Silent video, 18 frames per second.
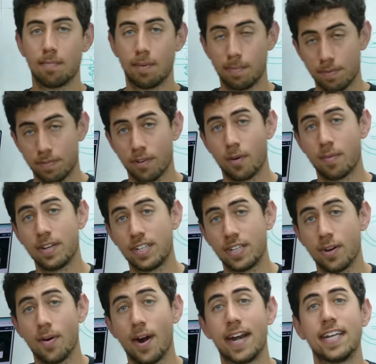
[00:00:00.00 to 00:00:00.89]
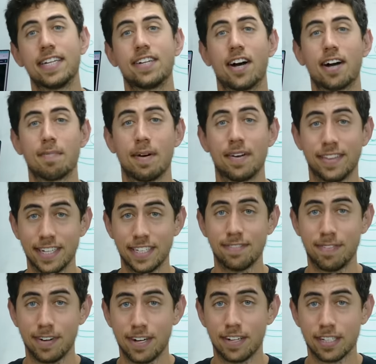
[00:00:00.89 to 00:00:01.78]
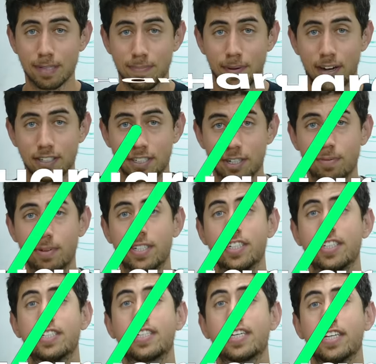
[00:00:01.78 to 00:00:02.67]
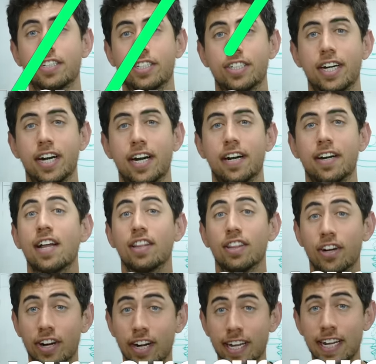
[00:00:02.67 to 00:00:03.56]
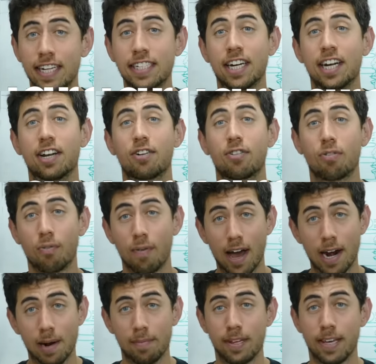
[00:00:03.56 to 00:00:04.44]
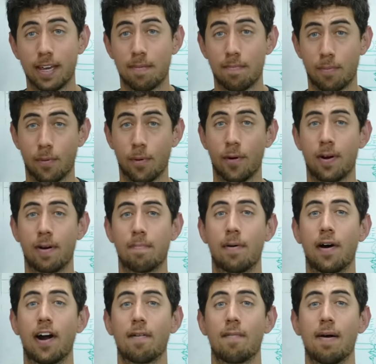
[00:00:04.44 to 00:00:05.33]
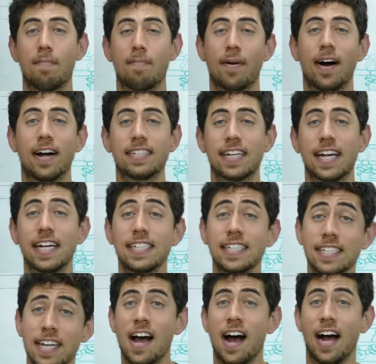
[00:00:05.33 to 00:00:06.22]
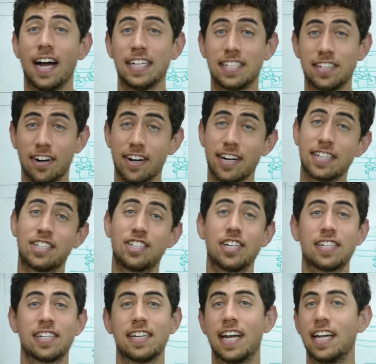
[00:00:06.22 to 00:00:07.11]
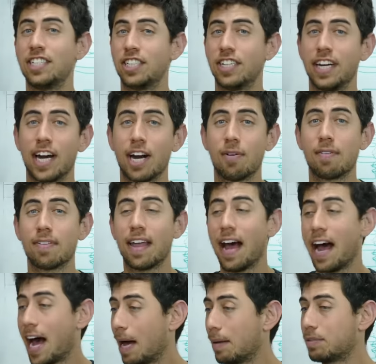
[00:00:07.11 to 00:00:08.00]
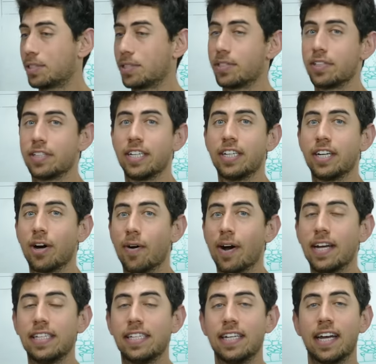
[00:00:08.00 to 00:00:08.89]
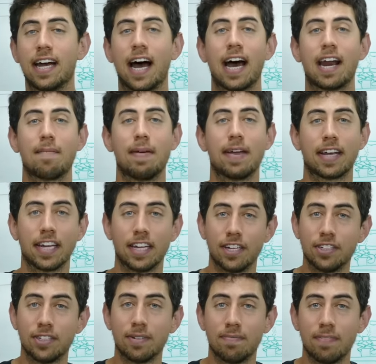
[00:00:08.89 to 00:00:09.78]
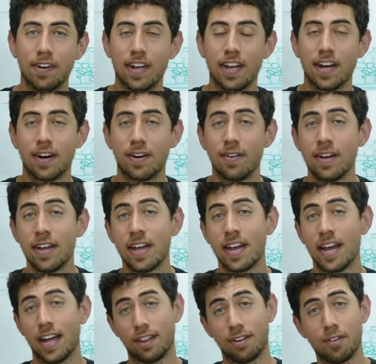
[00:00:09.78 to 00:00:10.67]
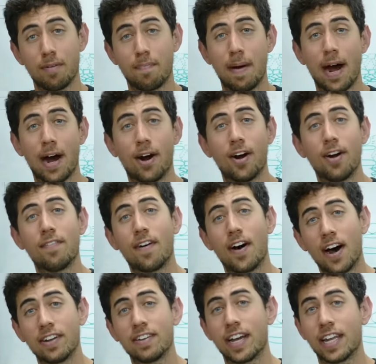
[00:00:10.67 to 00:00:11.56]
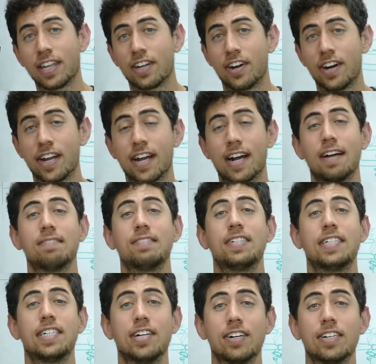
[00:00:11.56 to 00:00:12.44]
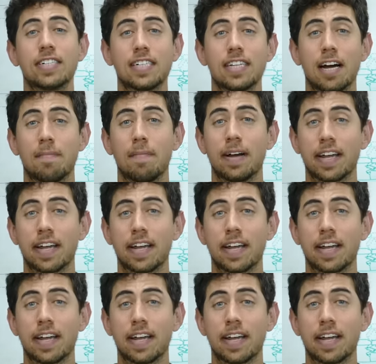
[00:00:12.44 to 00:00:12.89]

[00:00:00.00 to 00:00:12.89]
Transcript: But before we do, I need to talk about this video sponsor, which is Skillshare. Learning is an incredibly important part of my process. I started as just an engineer with absolutely no idea how to make a YouTube video, and through the power of online learning, I have seriously up my